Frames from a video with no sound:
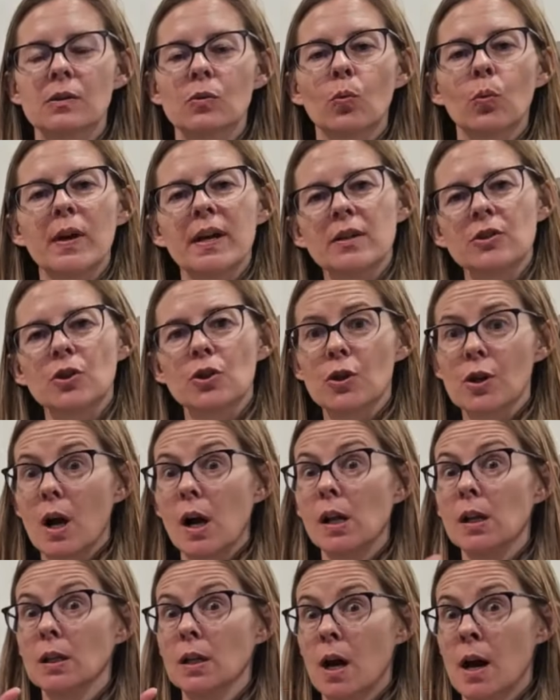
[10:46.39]
The wings are
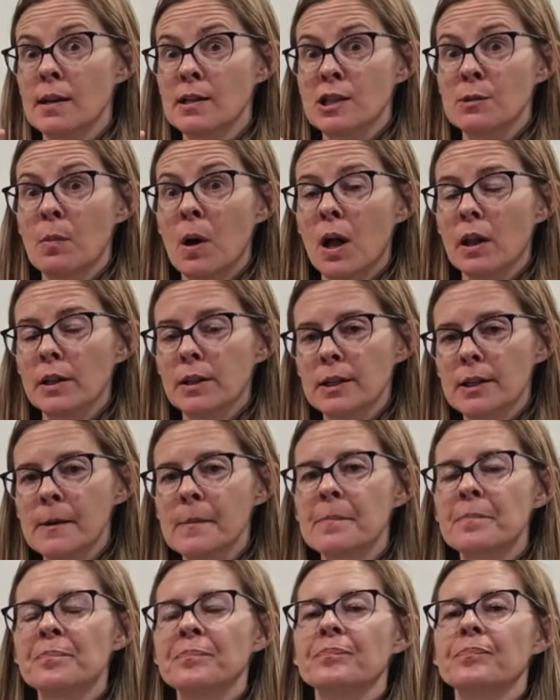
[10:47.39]
a lot smaller.
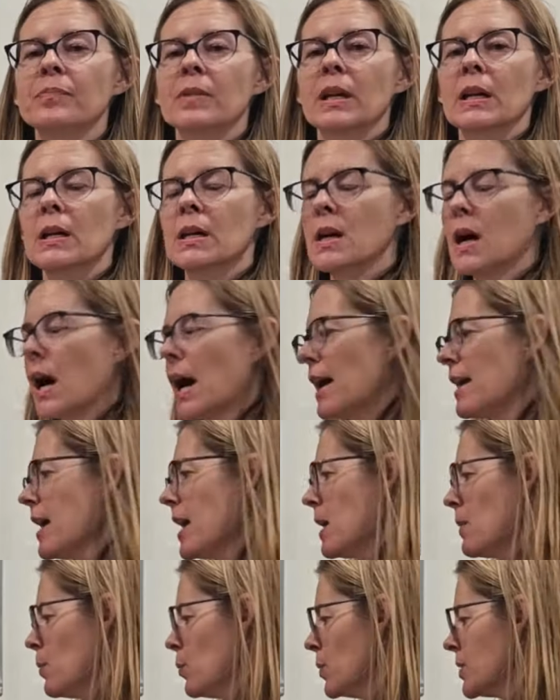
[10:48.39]

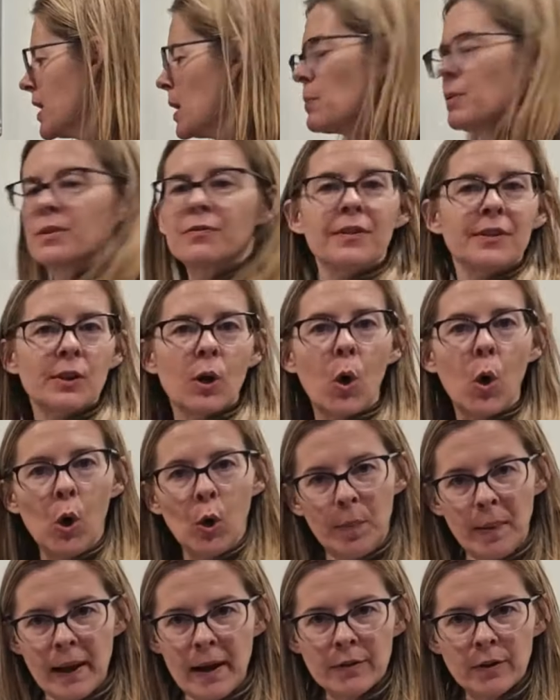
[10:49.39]
I was able to fit the
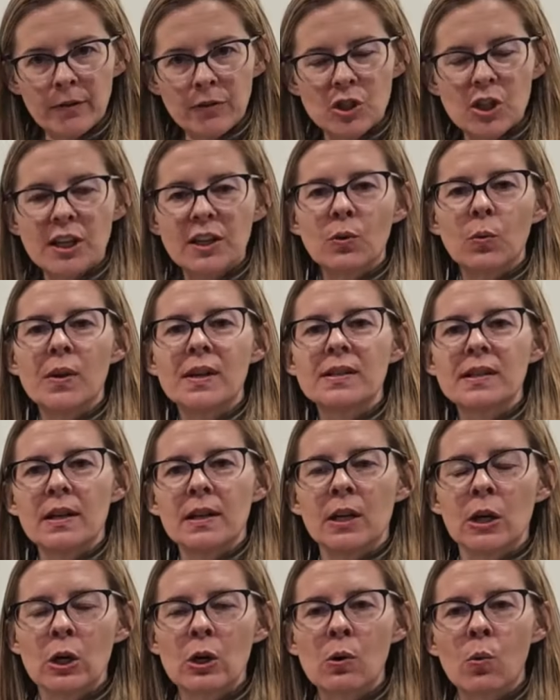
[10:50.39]
whole pound of chicken wings
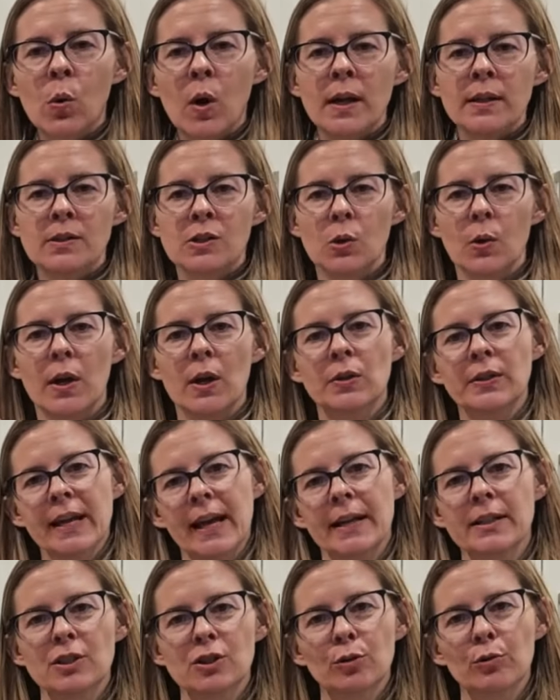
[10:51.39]
in here at once, so I only
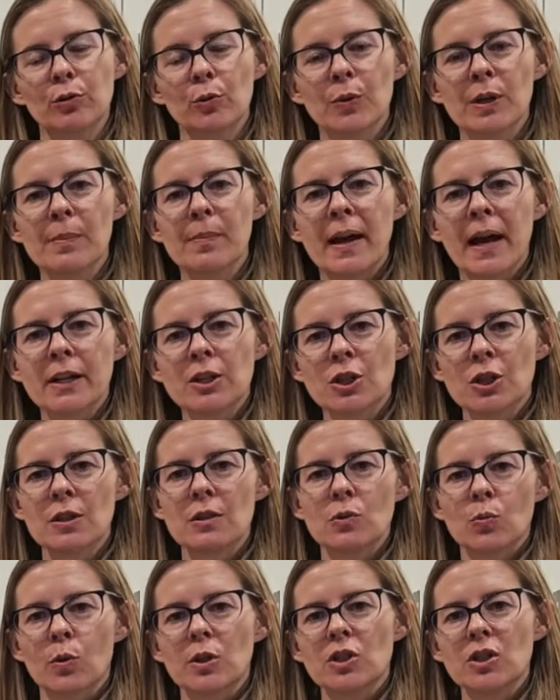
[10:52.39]
had to do 3
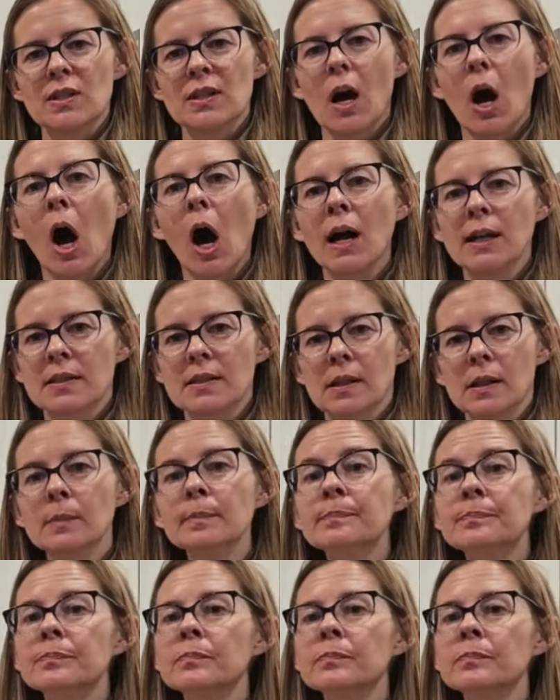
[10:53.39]
batches, which is awesome.